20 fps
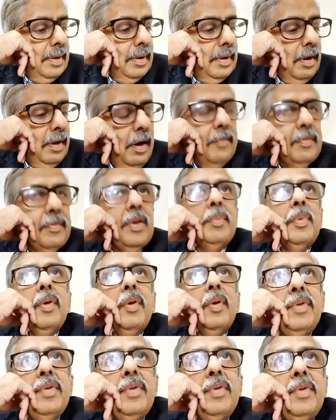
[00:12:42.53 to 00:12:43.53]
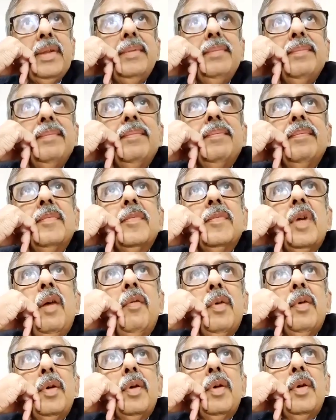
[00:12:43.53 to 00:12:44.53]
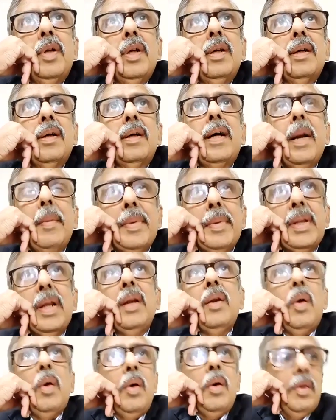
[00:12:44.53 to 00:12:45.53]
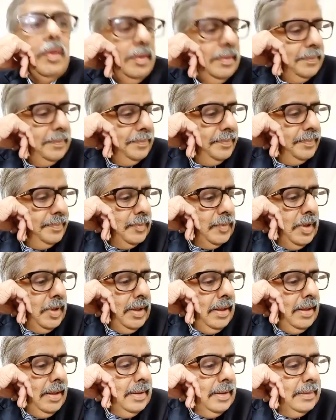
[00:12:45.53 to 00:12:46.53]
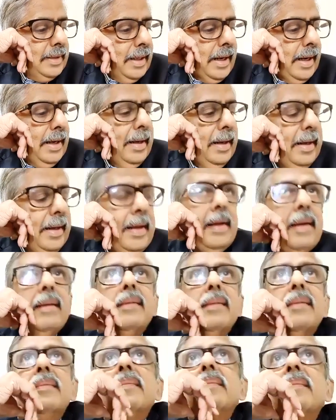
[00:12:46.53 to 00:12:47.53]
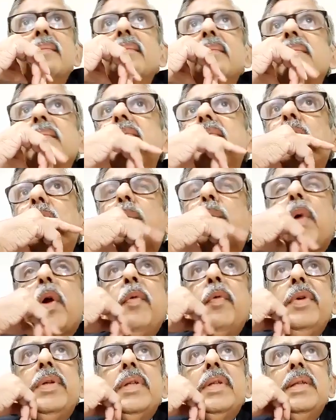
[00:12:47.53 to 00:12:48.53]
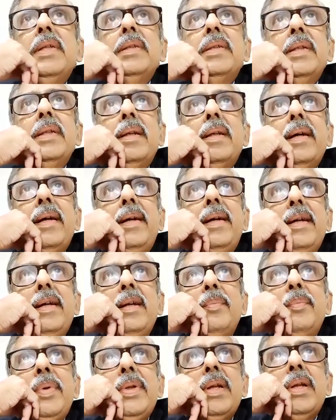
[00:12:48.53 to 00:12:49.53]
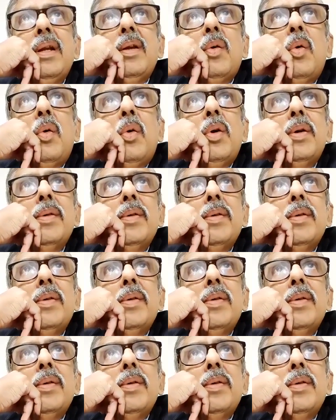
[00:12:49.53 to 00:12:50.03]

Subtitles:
of the provision about the criminal law. Secondly, provisions in the Indian Penal Code.